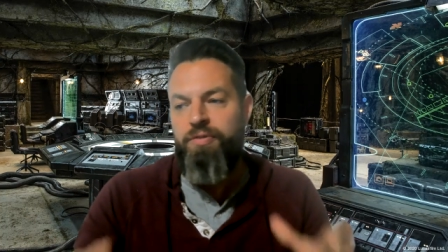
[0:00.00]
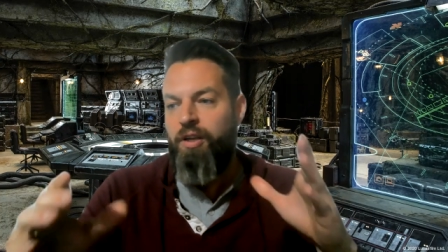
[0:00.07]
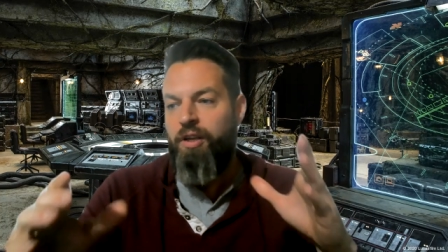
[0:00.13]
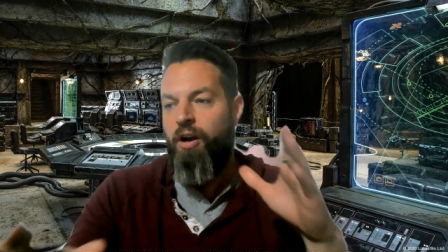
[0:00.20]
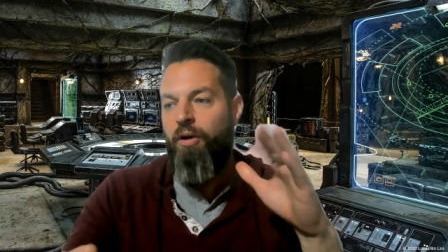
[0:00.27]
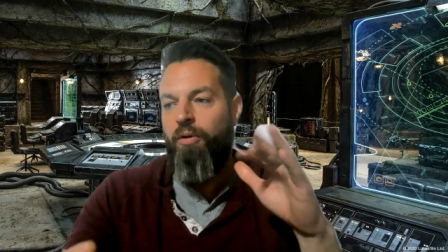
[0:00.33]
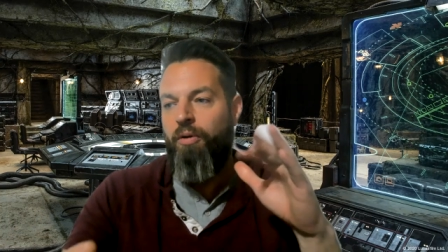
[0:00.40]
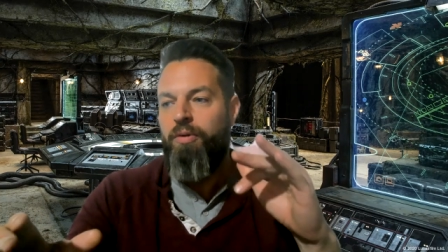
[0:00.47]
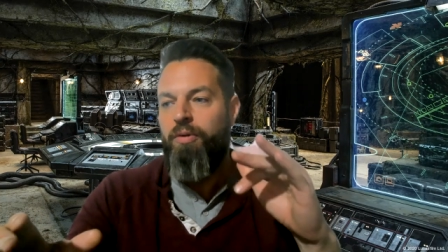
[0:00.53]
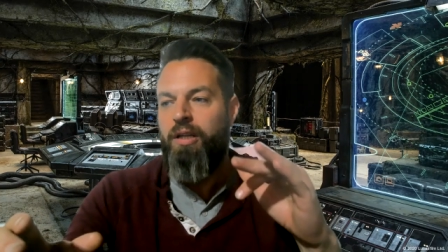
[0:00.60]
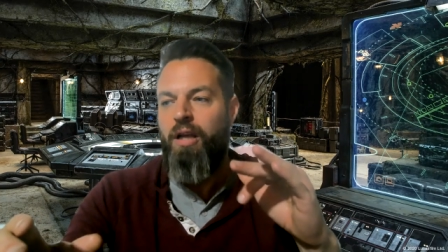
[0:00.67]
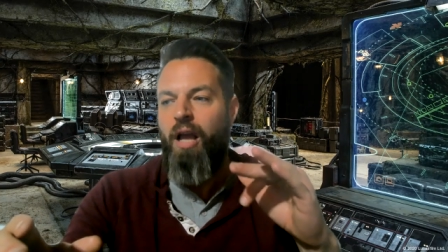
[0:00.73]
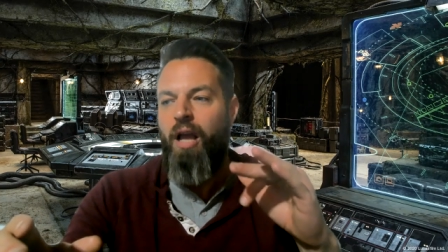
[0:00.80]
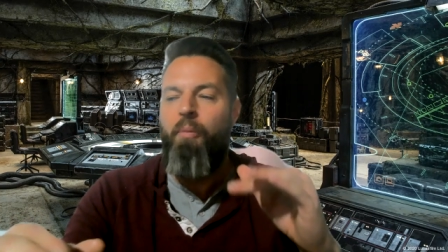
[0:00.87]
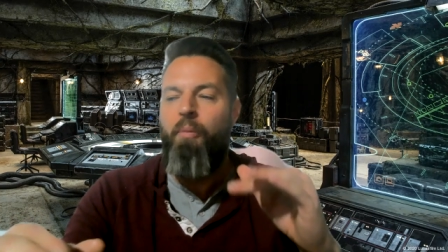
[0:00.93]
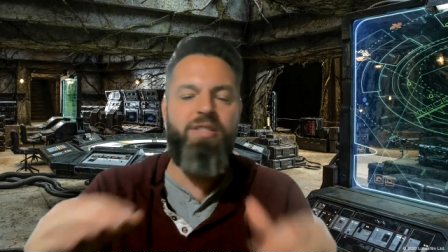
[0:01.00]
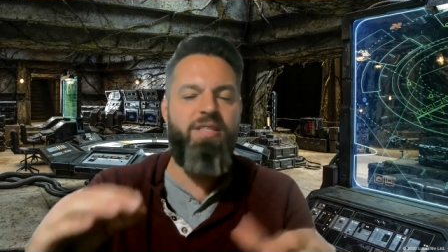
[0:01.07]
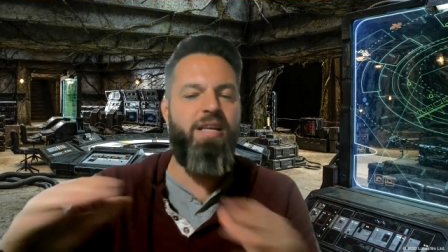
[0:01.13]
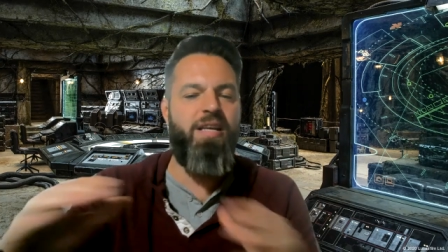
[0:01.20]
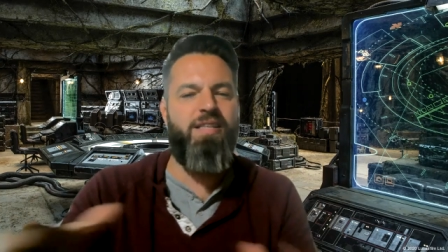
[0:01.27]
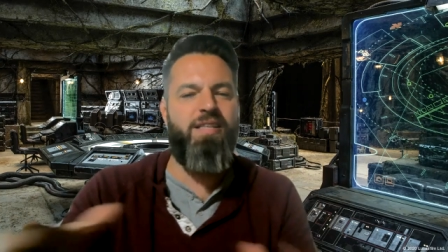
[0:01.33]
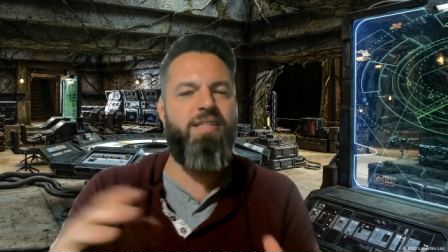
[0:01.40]
you know, I wouldn't
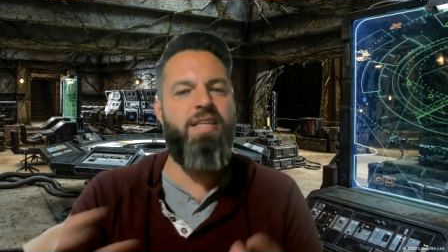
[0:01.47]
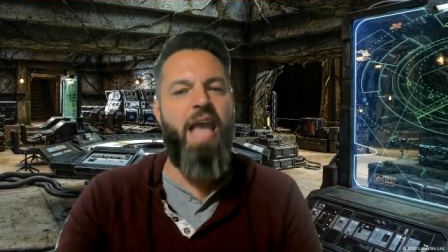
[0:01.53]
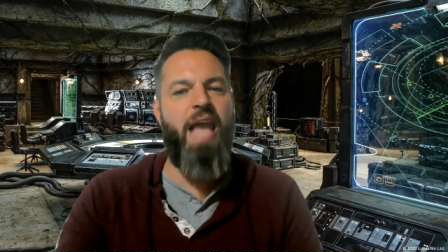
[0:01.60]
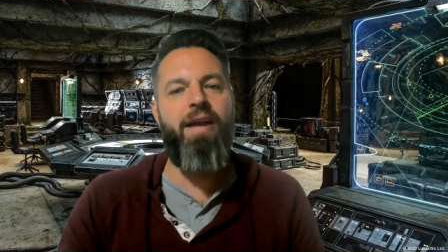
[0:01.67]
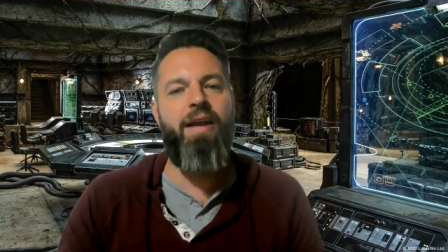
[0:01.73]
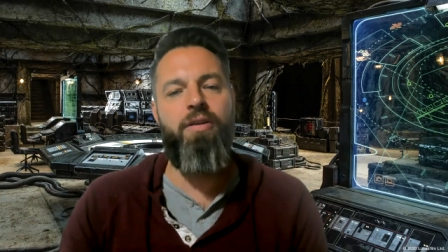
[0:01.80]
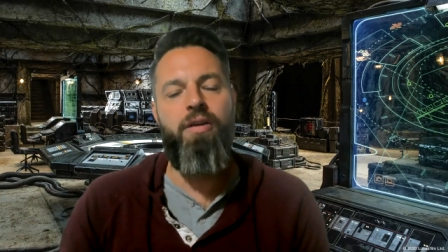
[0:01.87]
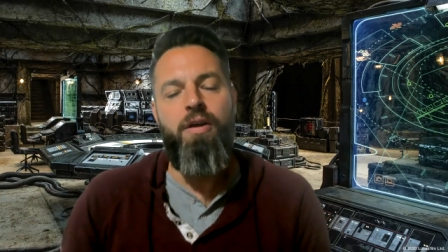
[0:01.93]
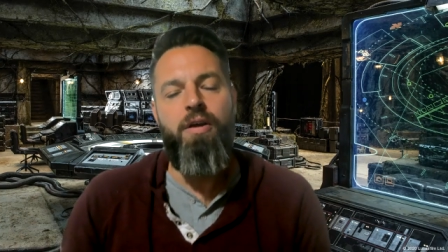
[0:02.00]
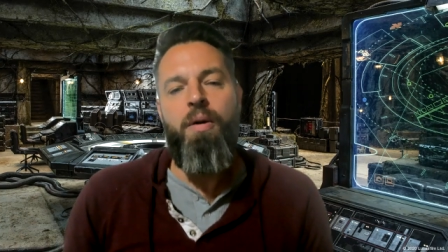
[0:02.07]
say it's scattered,